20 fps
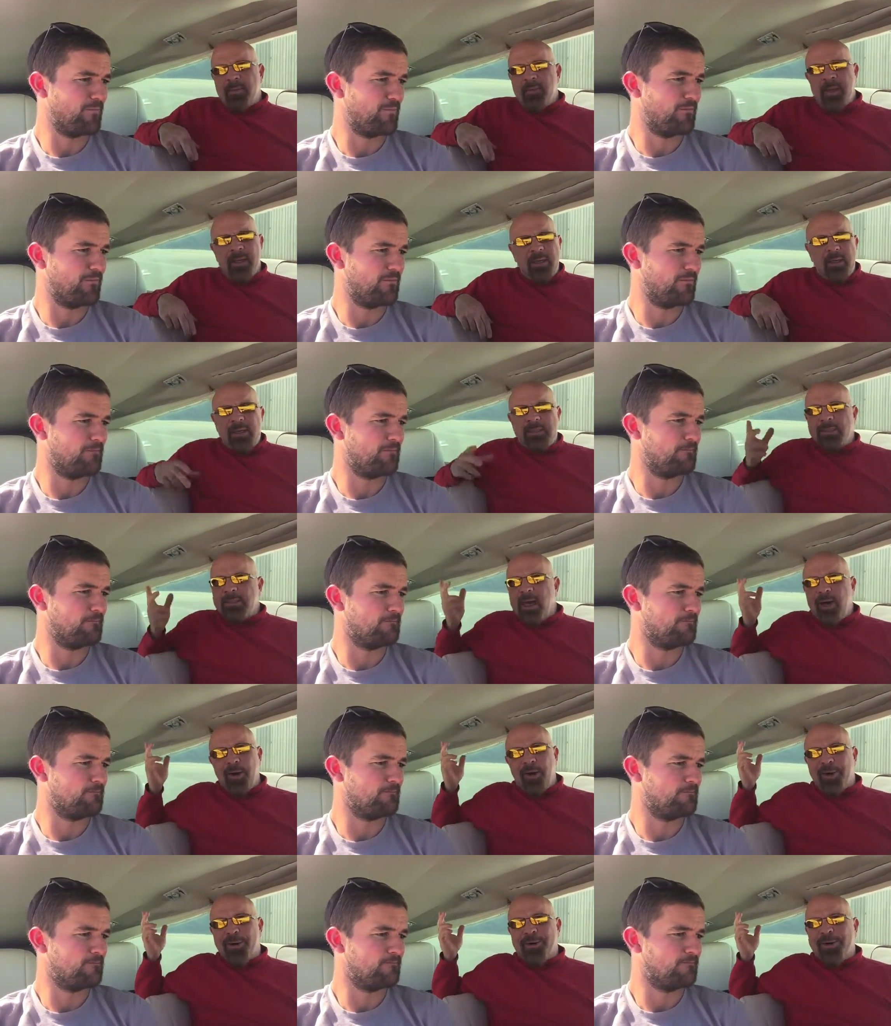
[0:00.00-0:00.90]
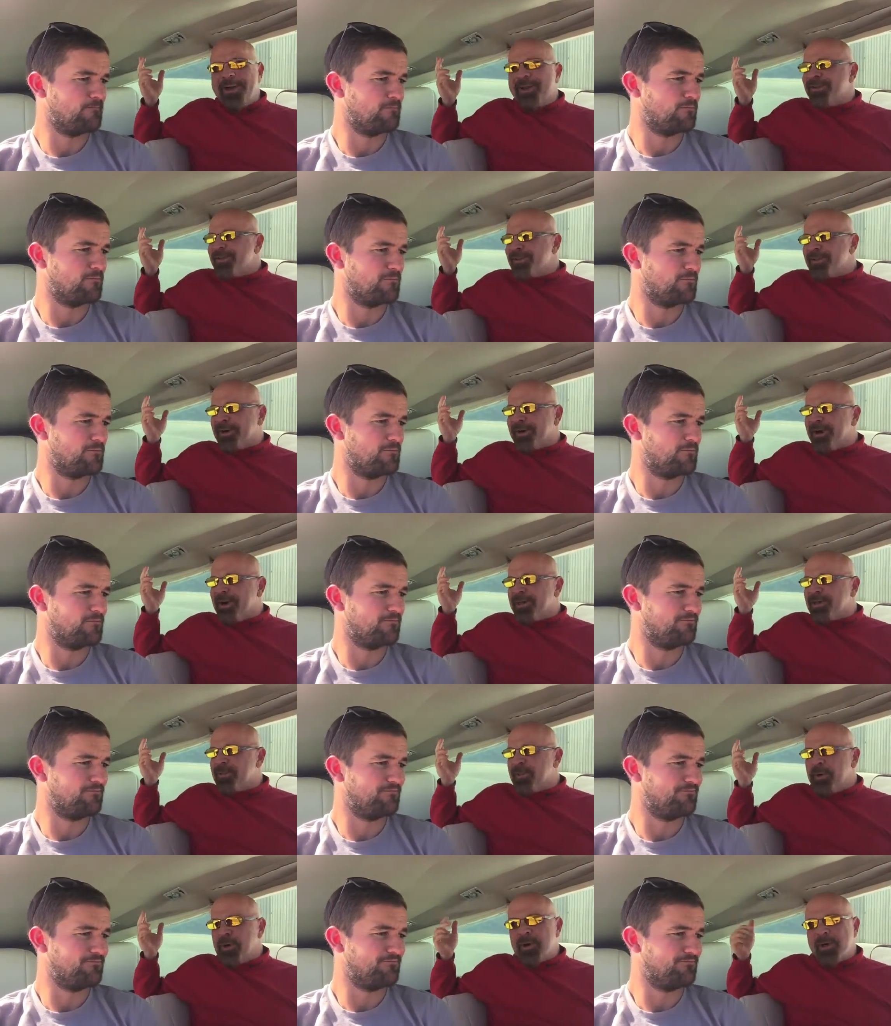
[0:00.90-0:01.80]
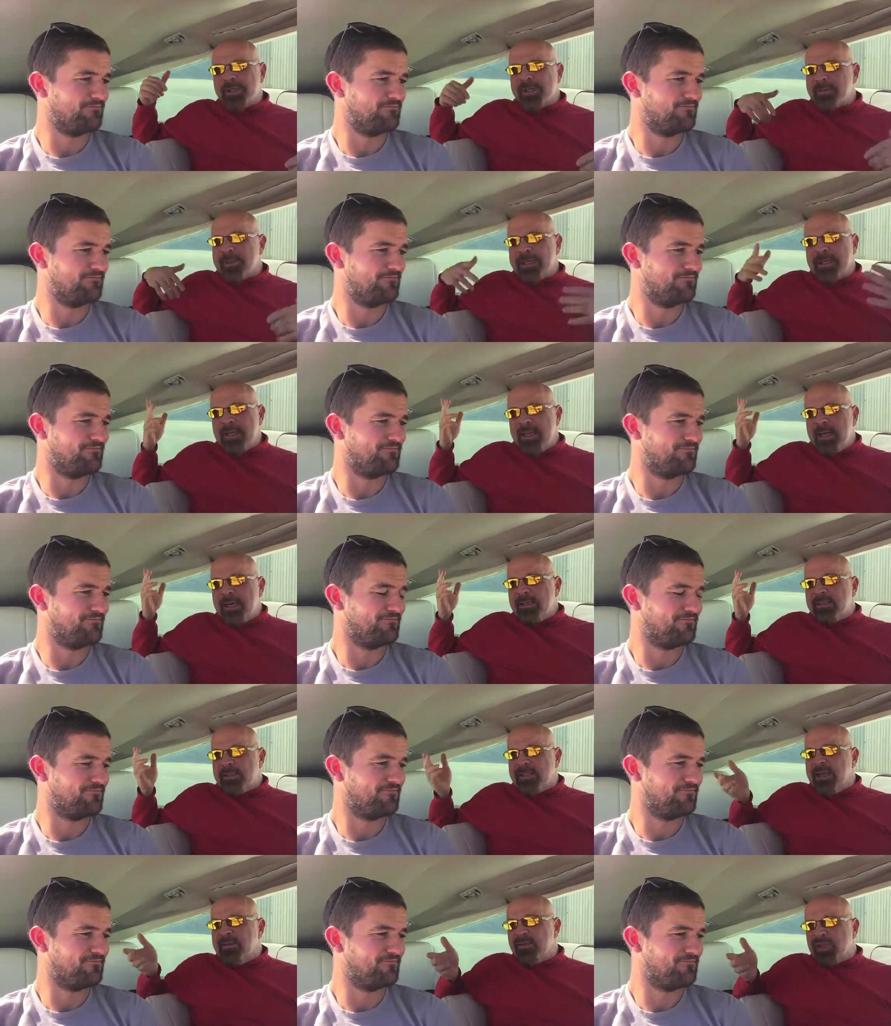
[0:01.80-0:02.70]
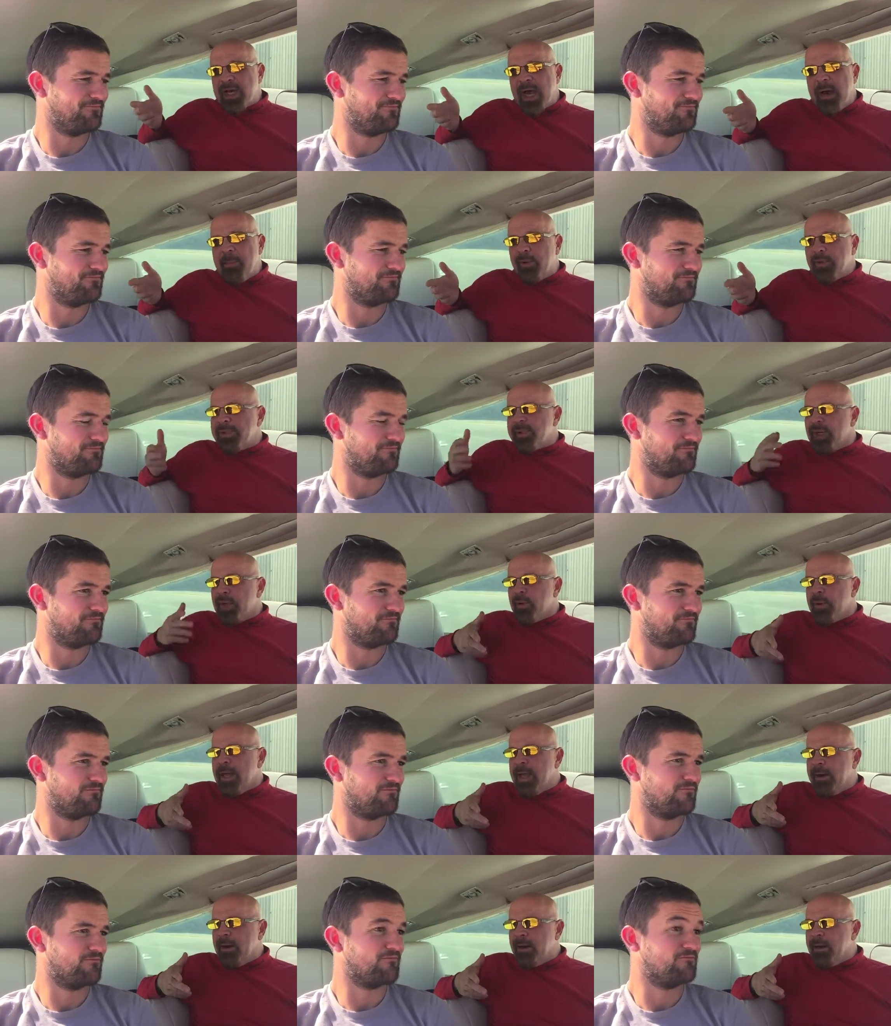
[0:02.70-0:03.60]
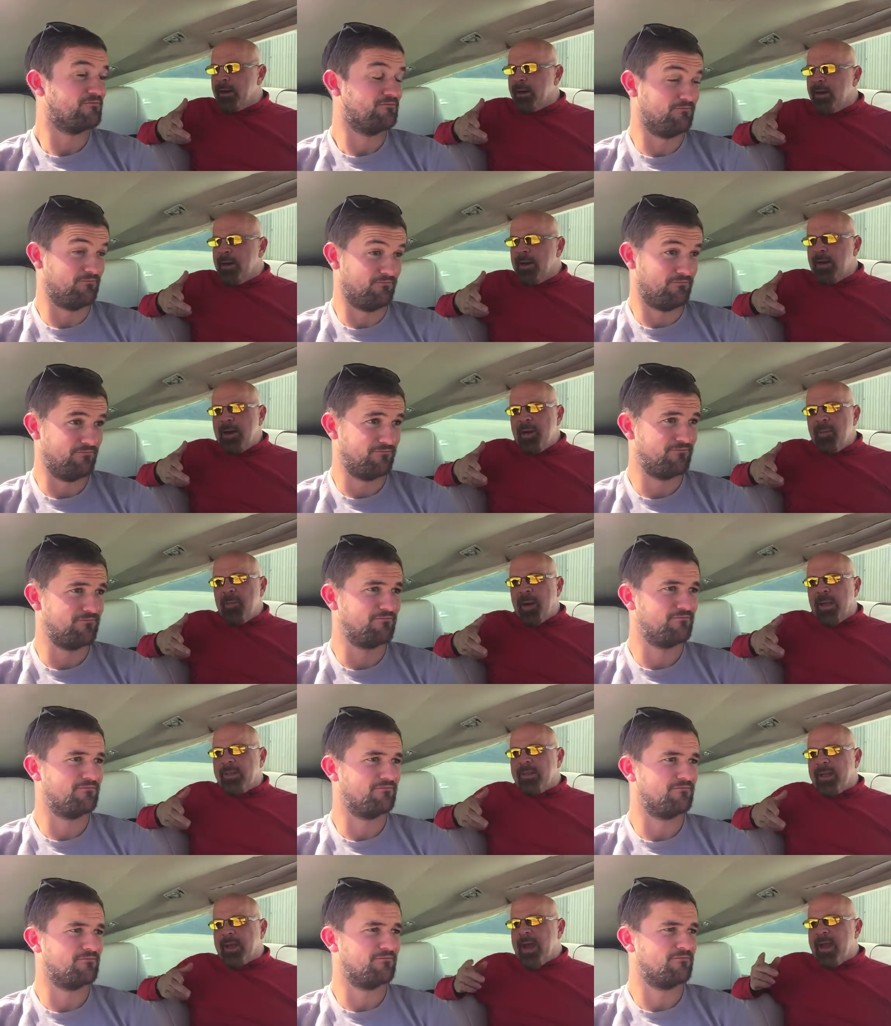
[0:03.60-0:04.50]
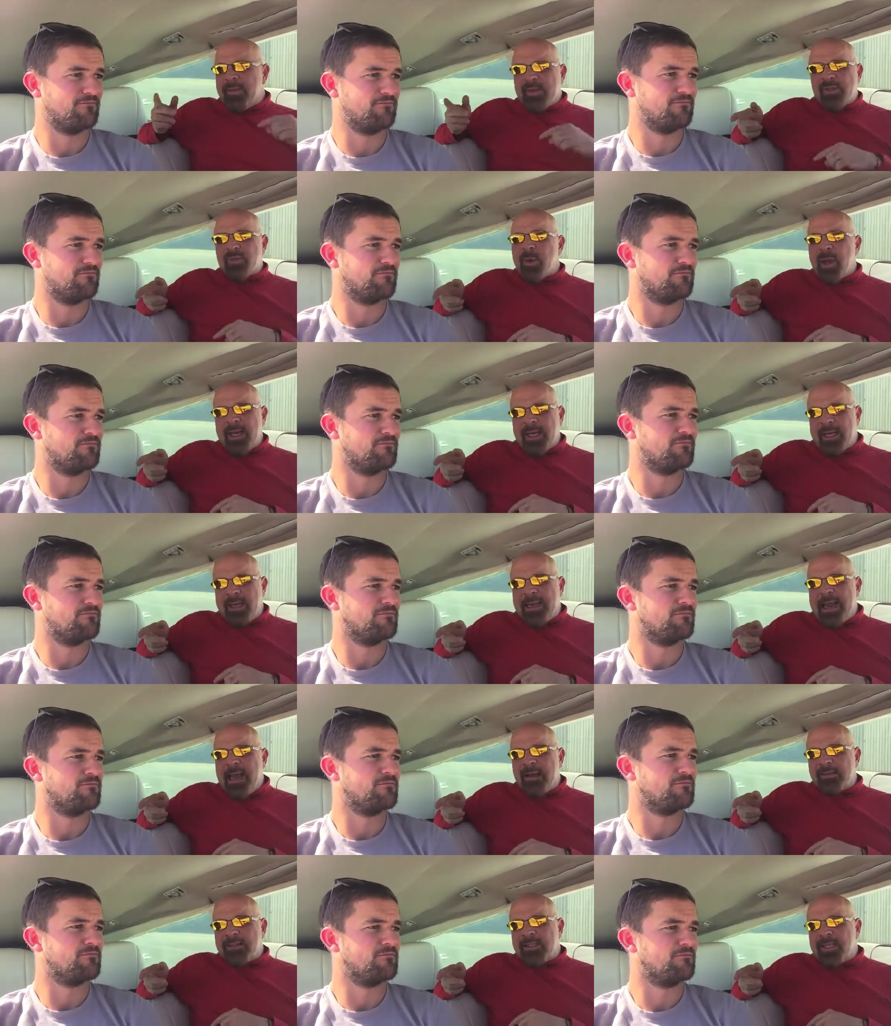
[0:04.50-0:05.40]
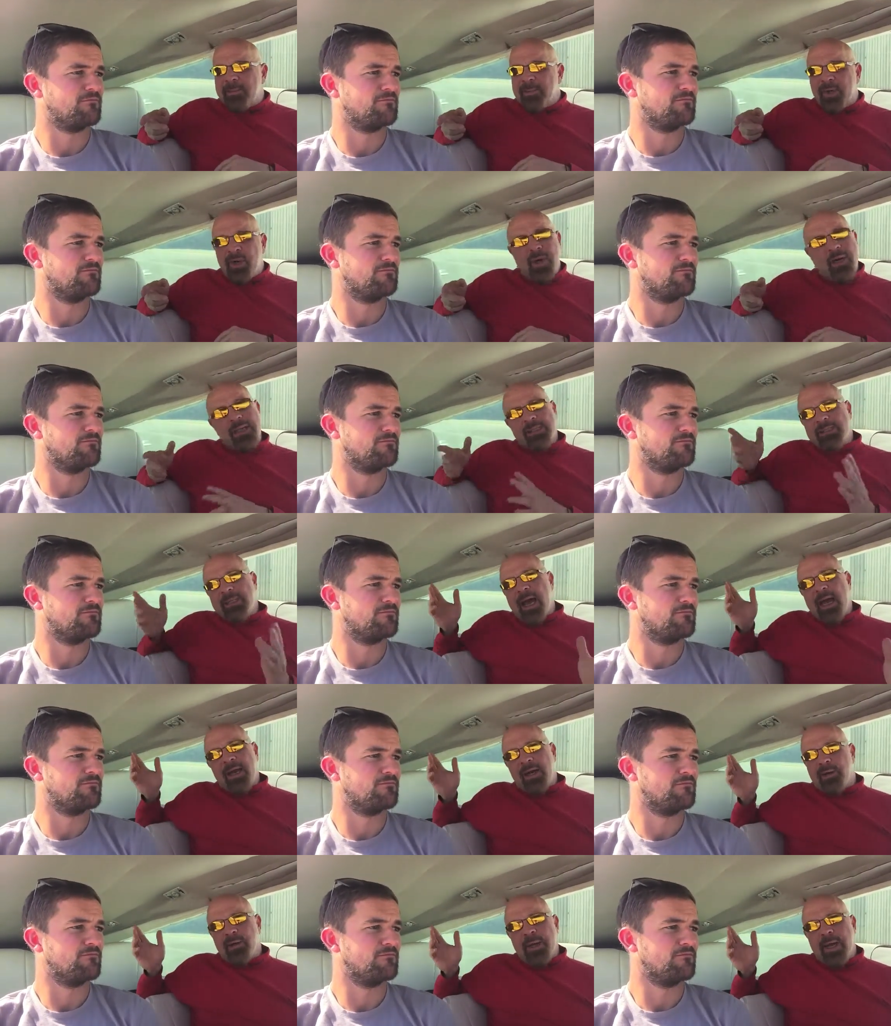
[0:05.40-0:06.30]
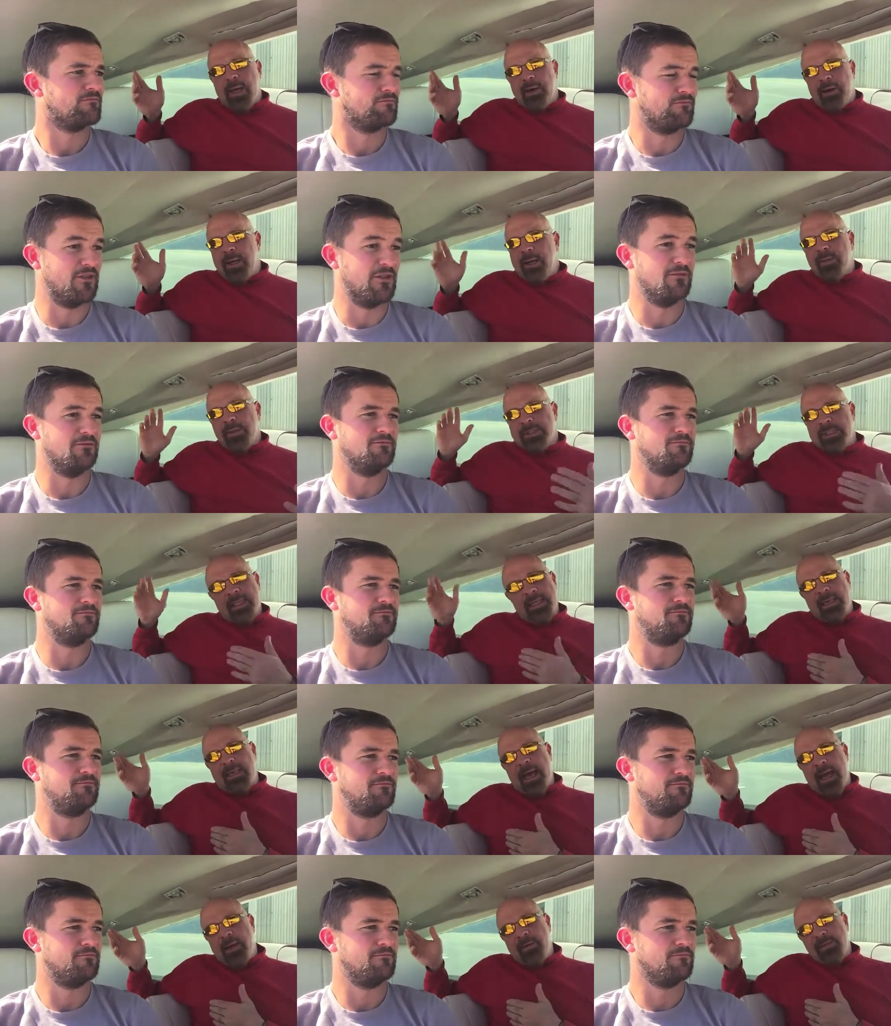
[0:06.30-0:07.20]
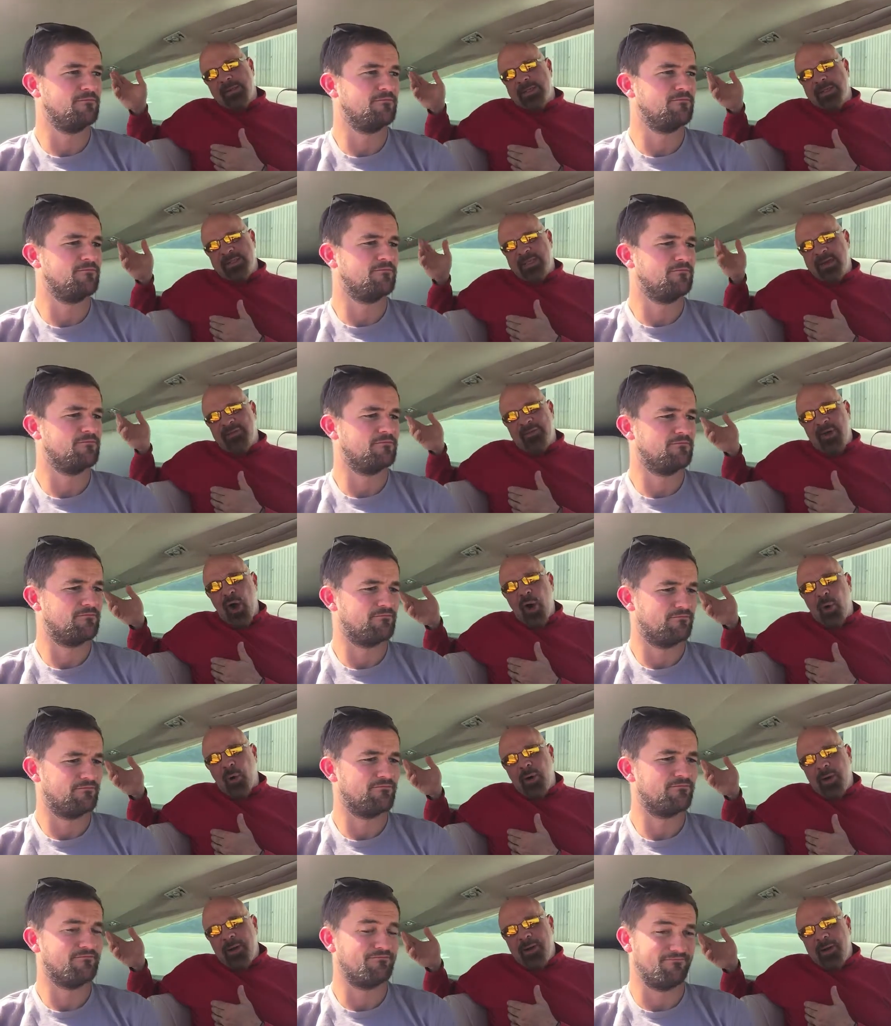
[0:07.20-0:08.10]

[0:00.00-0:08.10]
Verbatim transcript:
Speaker 1: But it's not all creators that are entrepreneurs. I mean, Steve Jobs was a creator, but the guy that's running it now, Tim Cook, is not a creator. Yeah. He was the account. He was the CFO.